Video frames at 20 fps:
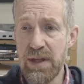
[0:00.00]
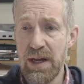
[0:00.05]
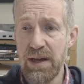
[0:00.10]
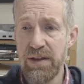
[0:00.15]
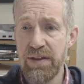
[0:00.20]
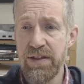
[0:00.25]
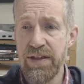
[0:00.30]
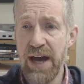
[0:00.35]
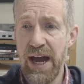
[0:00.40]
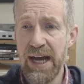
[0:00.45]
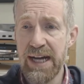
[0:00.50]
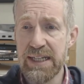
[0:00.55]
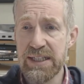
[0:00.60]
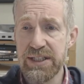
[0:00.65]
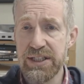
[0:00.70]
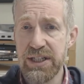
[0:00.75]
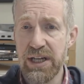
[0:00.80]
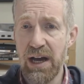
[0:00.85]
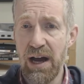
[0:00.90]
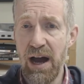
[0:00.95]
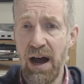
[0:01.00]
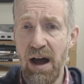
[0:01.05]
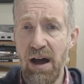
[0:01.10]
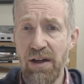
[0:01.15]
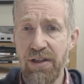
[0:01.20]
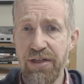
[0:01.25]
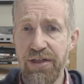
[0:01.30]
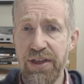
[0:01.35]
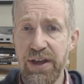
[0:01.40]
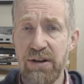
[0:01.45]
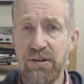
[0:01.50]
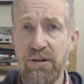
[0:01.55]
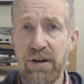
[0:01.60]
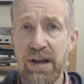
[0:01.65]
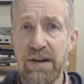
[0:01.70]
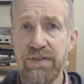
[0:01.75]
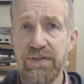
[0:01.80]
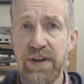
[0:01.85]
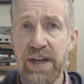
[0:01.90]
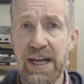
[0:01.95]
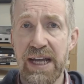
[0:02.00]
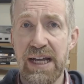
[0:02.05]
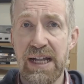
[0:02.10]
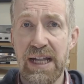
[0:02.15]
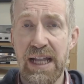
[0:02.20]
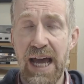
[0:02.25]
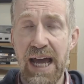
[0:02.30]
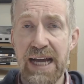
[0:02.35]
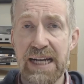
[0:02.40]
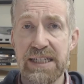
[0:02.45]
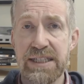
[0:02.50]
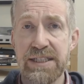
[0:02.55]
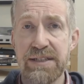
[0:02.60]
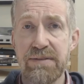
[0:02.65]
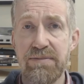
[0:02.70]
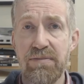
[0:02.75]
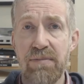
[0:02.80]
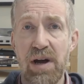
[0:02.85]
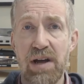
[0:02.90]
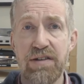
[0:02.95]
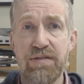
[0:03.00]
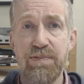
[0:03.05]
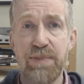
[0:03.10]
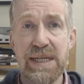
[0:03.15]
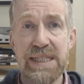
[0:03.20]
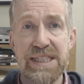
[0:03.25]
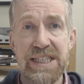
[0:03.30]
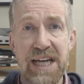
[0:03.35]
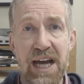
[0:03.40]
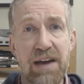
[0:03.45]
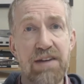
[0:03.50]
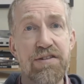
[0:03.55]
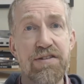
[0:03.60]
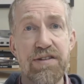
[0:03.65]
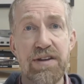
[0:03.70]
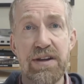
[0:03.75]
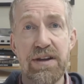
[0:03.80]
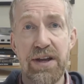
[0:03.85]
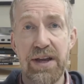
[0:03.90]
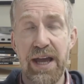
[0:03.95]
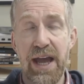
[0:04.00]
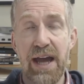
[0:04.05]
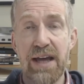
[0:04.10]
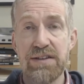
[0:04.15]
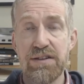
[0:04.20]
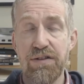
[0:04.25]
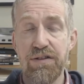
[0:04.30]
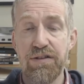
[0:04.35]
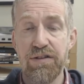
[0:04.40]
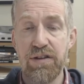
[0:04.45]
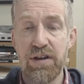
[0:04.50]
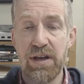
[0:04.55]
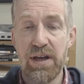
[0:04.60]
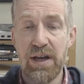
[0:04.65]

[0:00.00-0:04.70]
that our theory of neglect must be tested against,